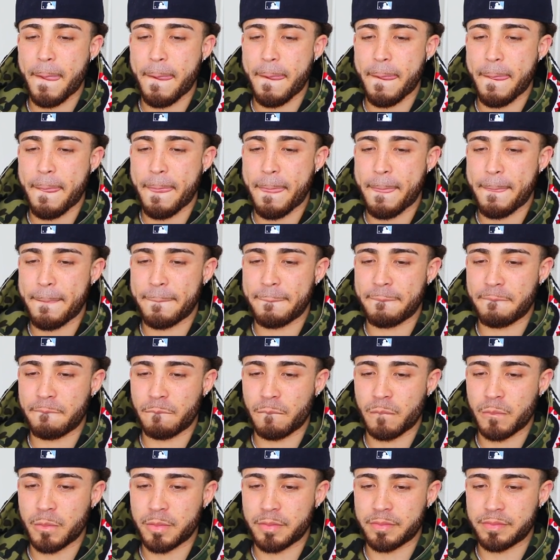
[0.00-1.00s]
our regular little
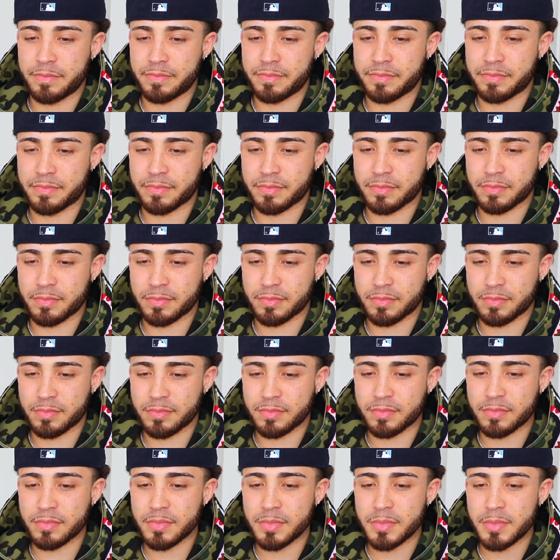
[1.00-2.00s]
1-2.
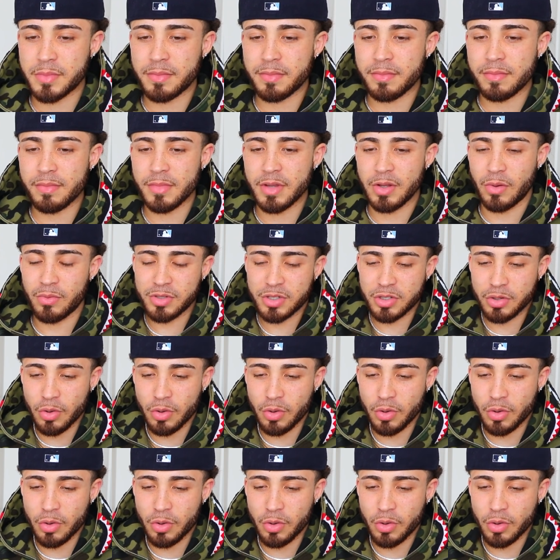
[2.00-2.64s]
What's